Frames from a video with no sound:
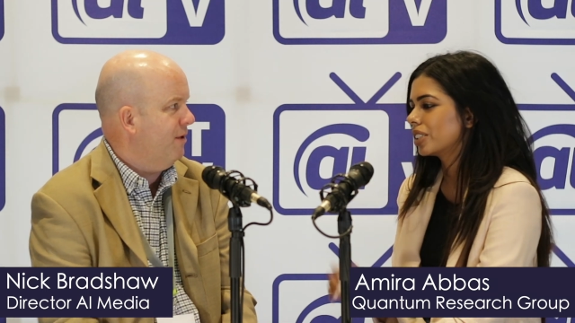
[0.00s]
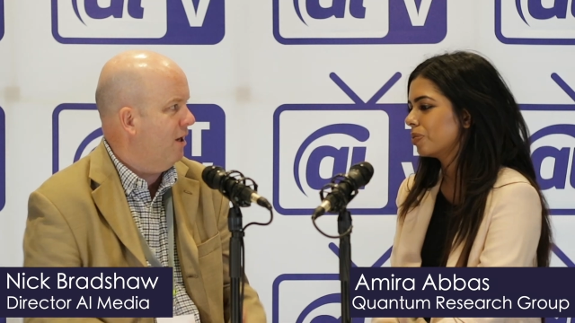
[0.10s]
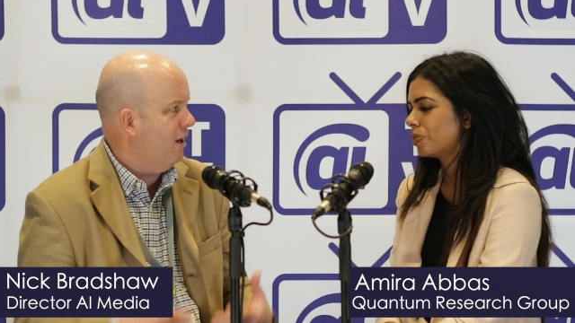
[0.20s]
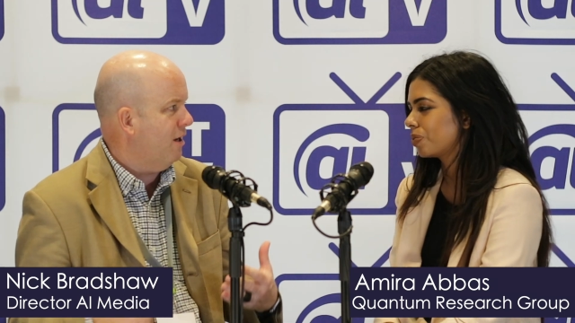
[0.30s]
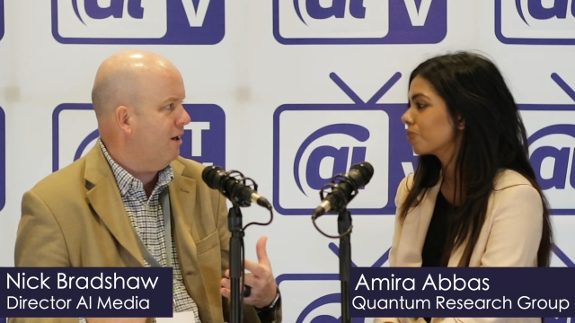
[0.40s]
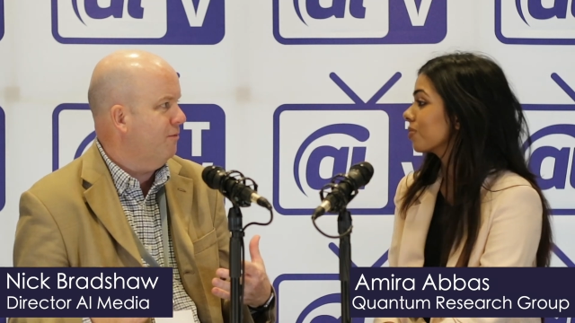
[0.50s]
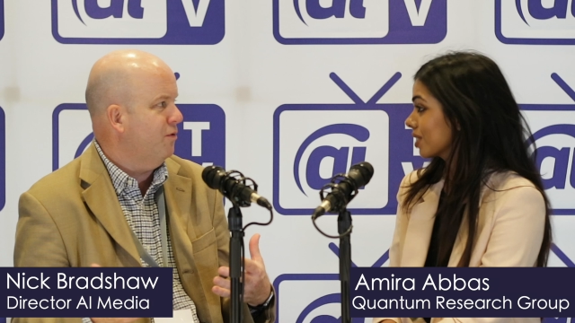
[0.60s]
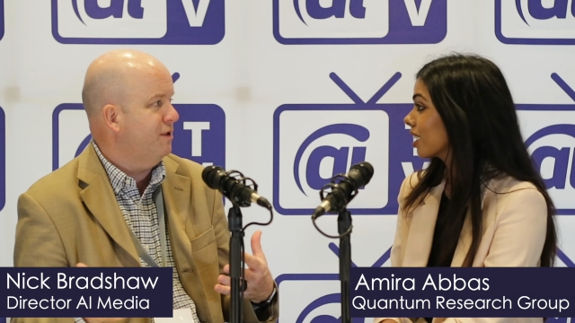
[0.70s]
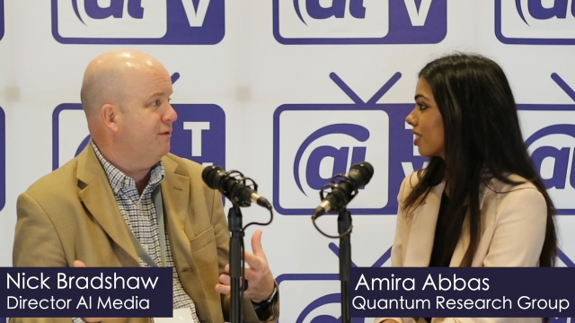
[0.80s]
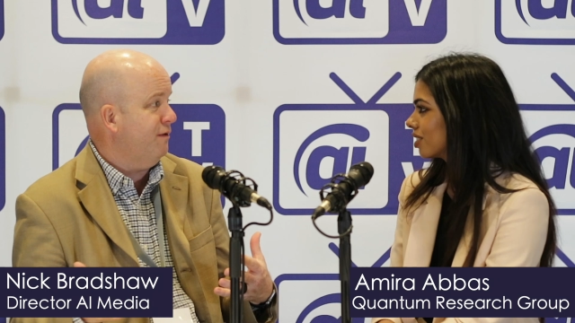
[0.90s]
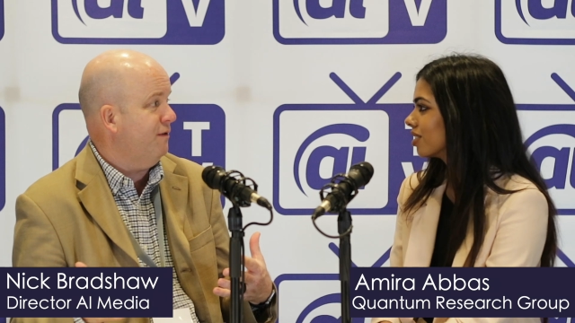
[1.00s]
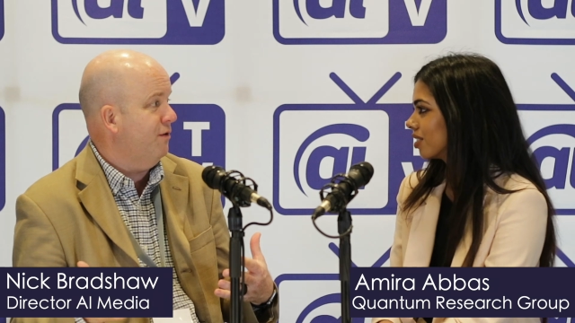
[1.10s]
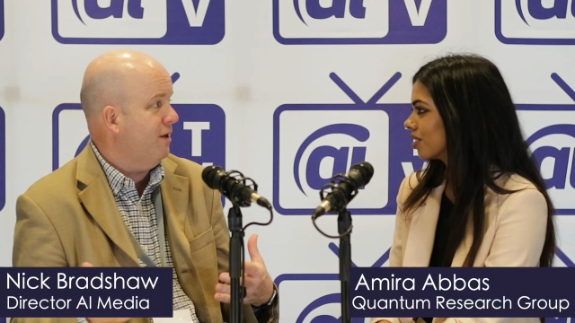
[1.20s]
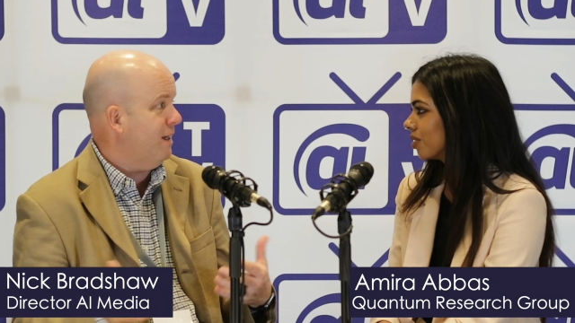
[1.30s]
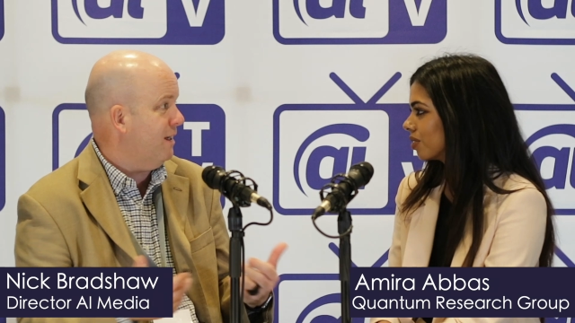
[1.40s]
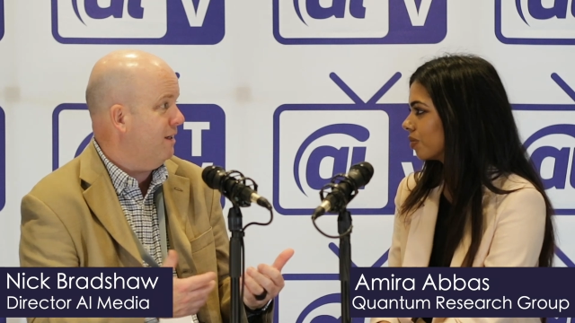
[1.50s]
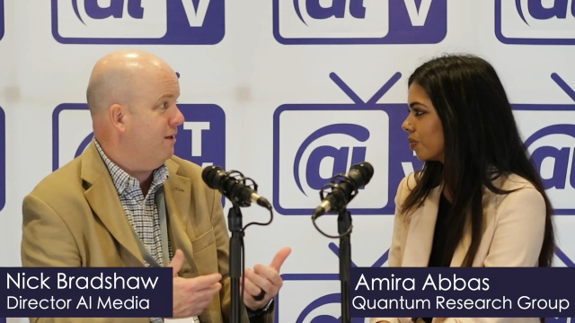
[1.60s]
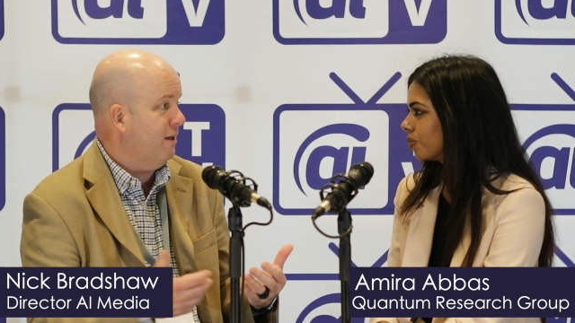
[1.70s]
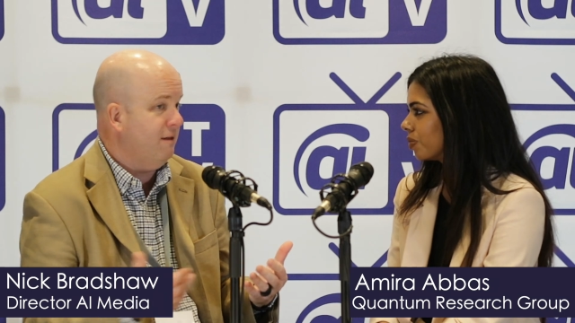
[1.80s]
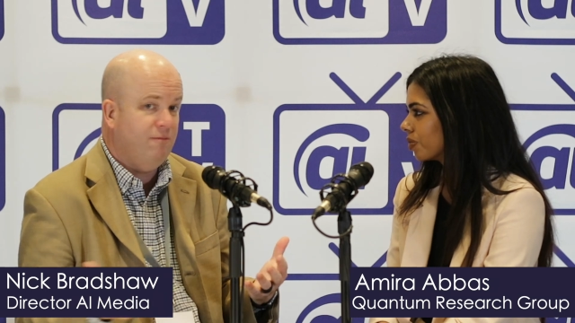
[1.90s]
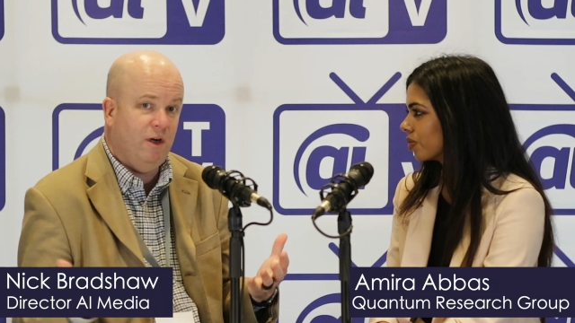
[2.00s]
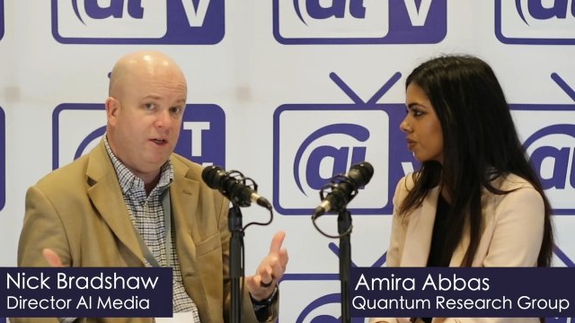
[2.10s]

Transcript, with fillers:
Speaker 1: I mean, I, am almost 50, right? And I,